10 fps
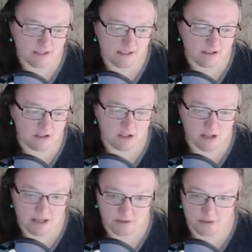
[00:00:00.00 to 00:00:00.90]

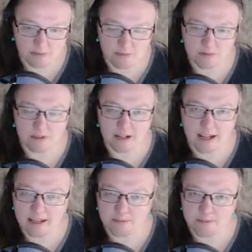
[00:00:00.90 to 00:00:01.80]
child support,
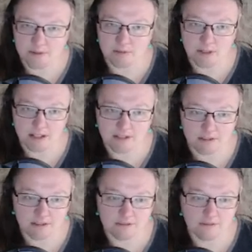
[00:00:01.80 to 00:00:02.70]
alimony,
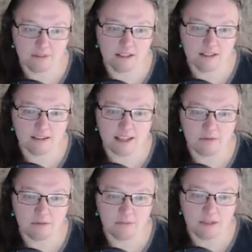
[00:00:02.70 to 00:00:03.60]
whatever, they
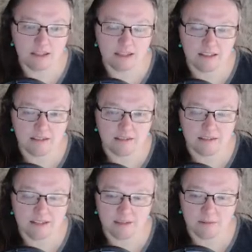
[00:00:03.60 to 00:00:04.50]
would be,
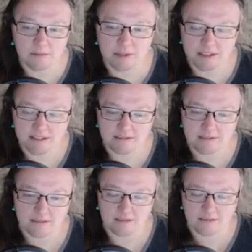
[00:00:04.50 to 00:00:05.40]
they would be
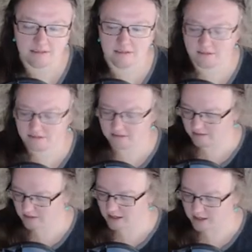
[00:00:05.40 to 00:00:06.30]

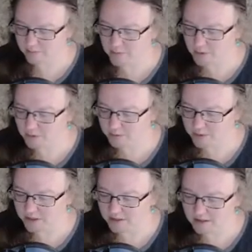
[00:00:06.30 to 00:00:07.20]
not moot,
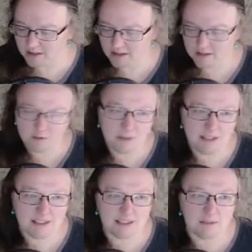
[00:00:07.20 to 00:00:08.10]
but well,
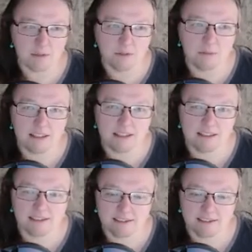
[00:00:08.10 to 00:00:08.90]
basically moot, because